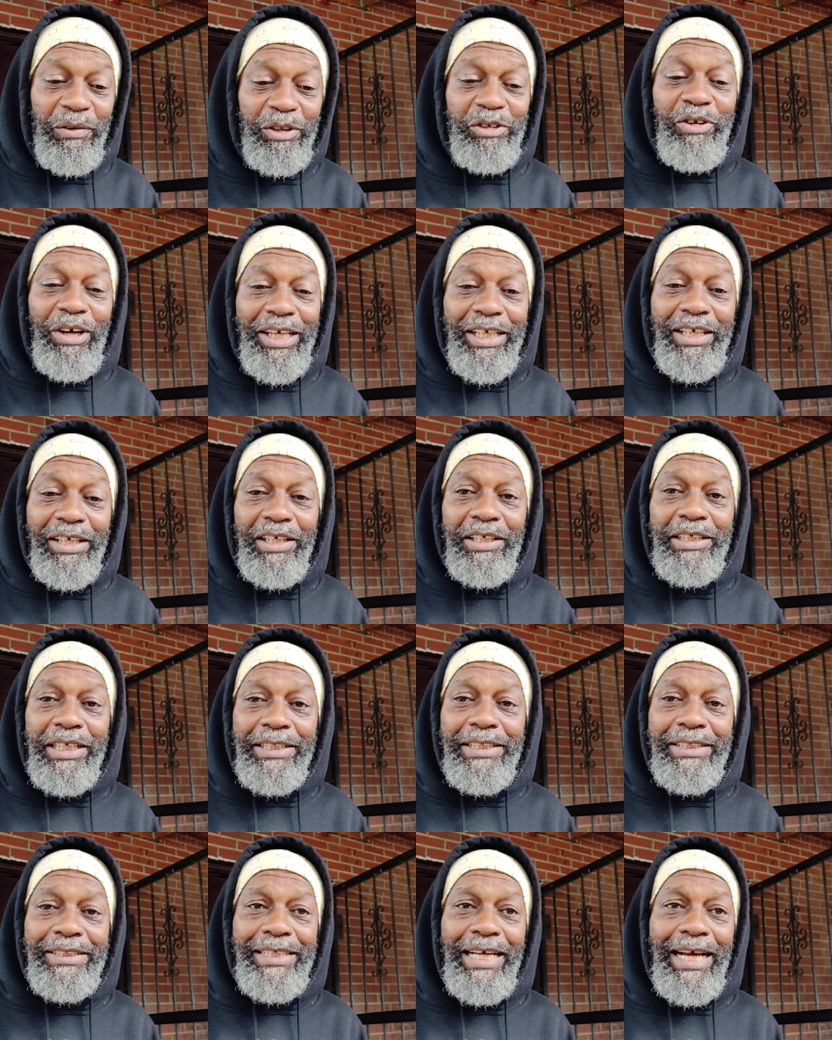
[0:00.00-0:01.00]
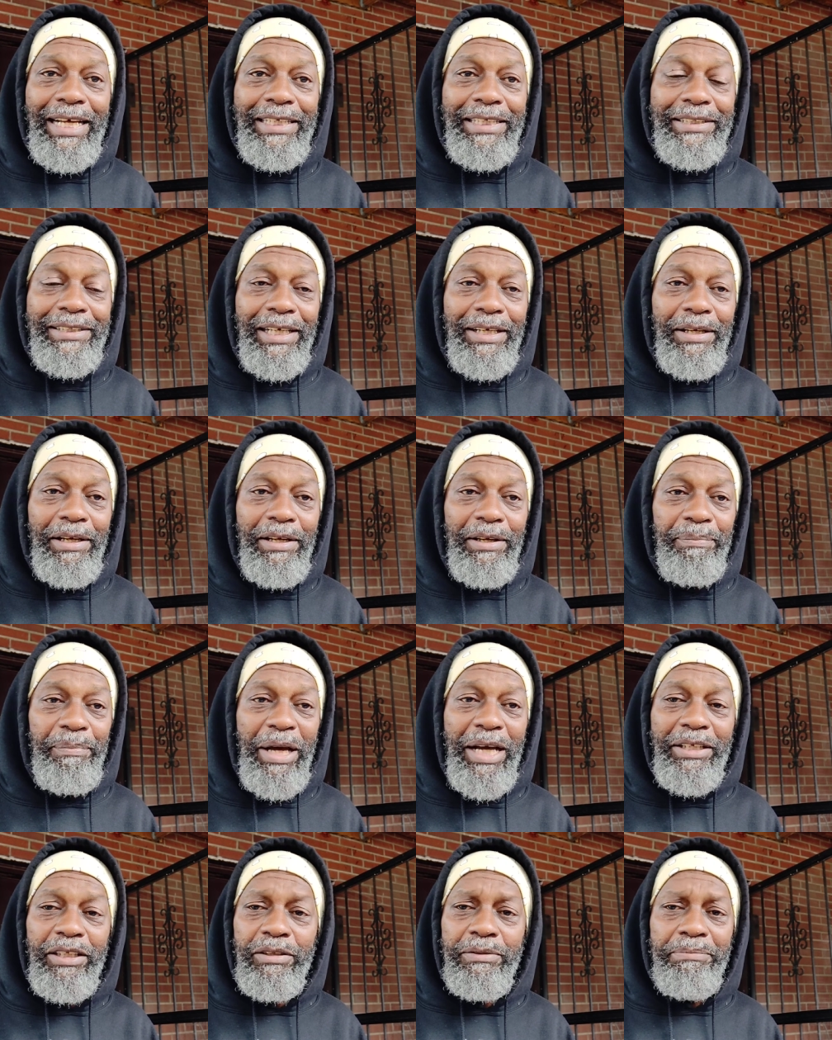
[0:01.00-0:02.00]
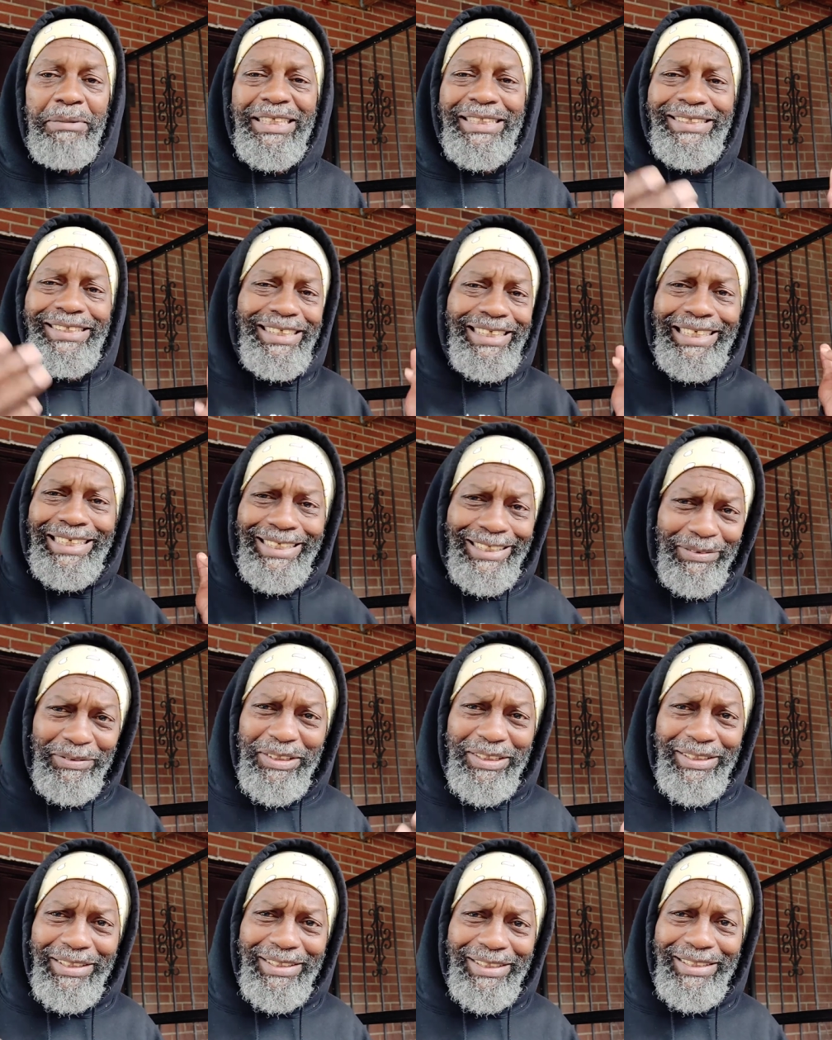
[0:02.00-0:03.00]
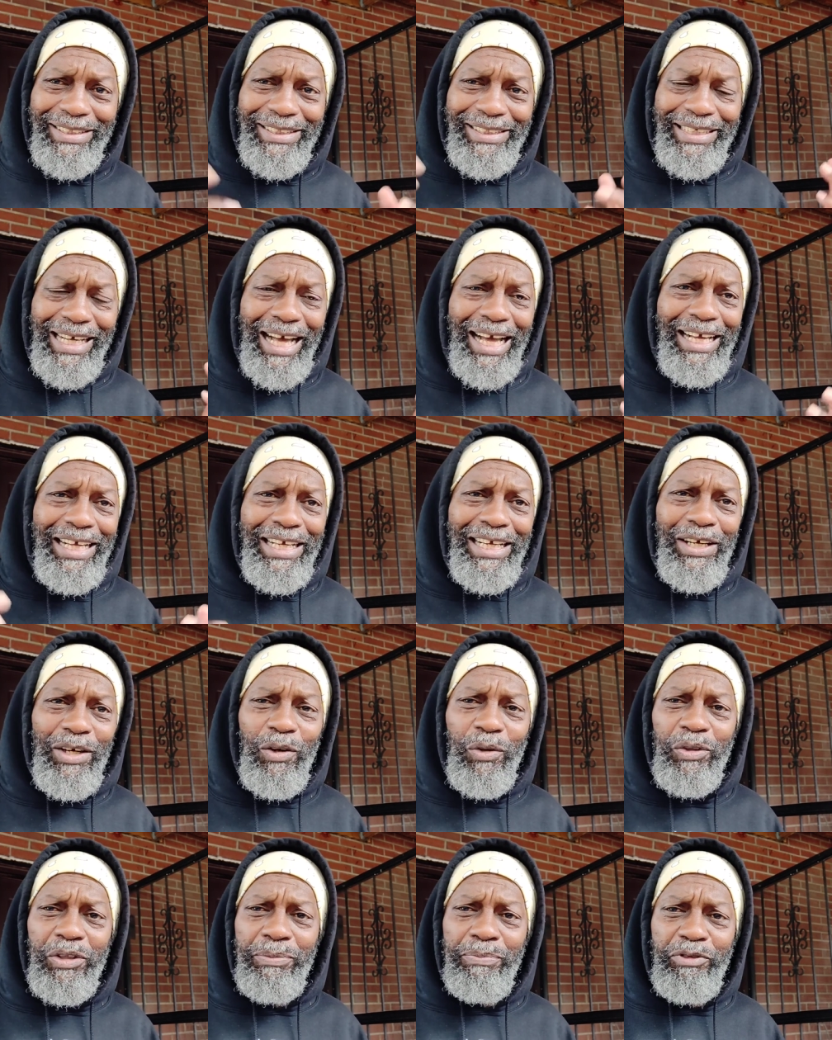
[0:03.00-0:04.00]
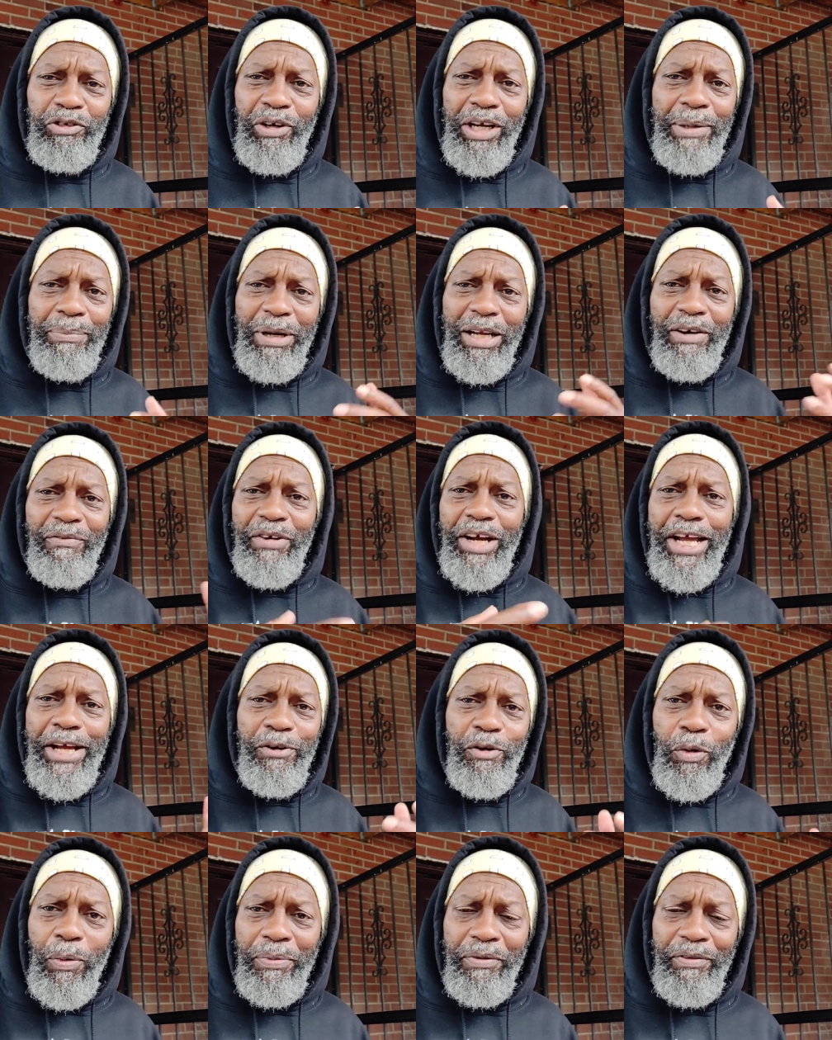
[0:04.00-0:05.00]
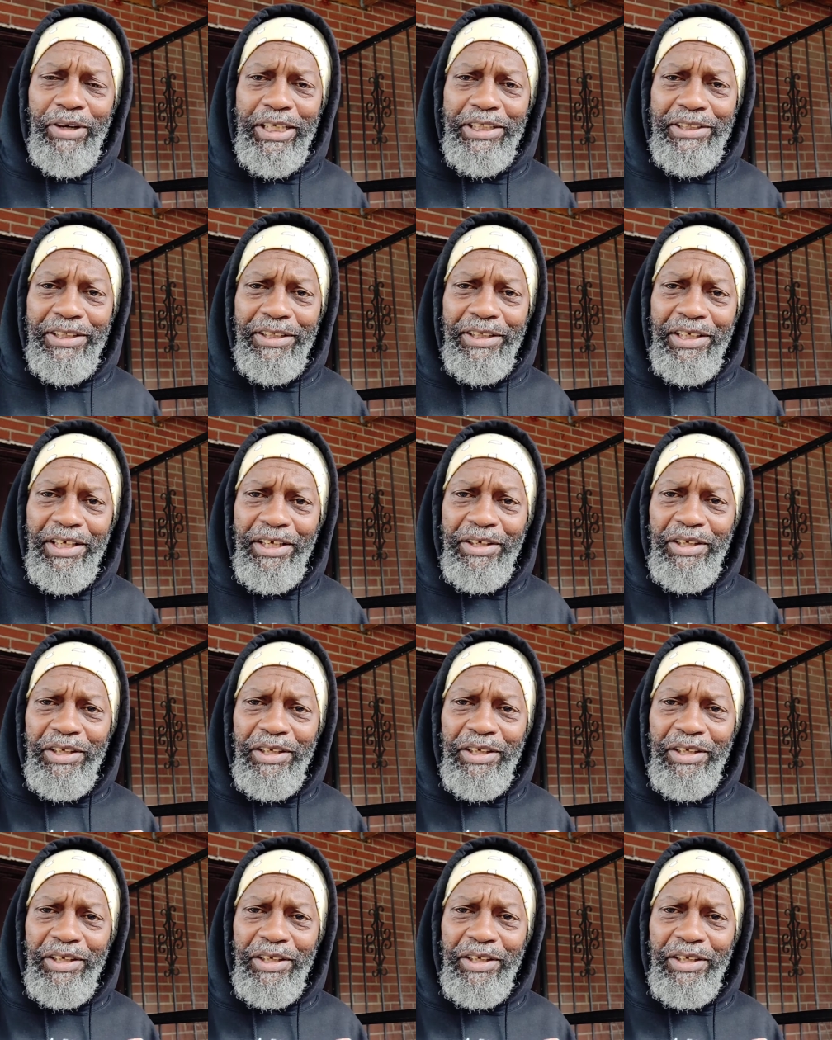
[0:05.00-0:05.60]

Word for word: were trying to kill it. There's this guy, this uh, Emmanuel Mesthene, this, this this guy who was trained by the Rand Corporation.